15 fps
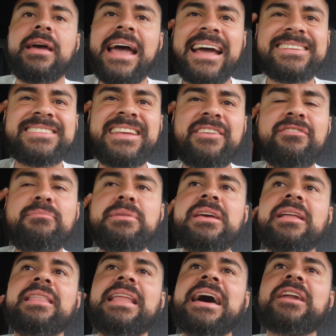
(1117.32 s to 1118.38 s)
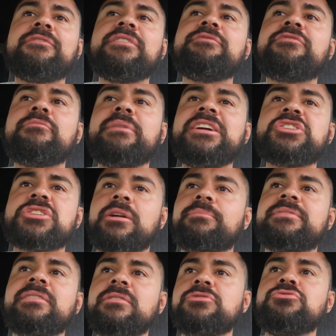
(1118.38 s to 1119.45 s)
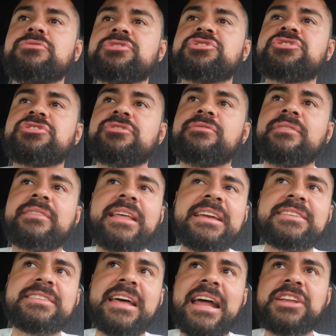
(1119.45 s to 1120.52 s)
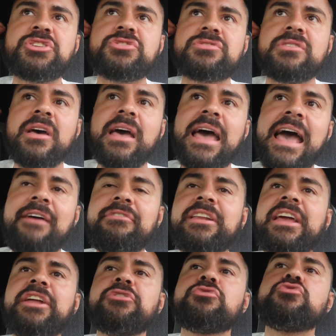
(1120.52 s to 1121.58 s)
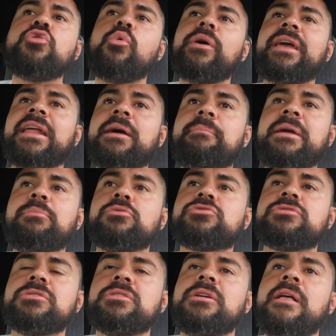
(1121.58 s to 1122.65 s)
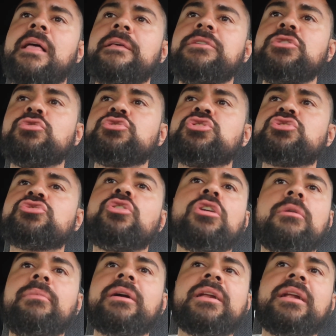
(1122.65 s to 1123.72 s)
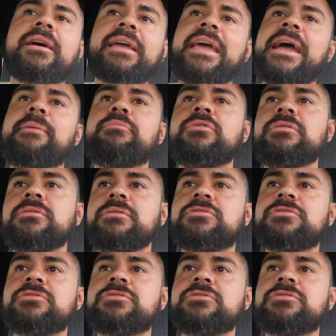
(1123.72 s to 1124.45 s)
has given me a lot of information. I'm telling you, it's just certain things that I just have an inner knowing and I'm able to, just talk about it on camera.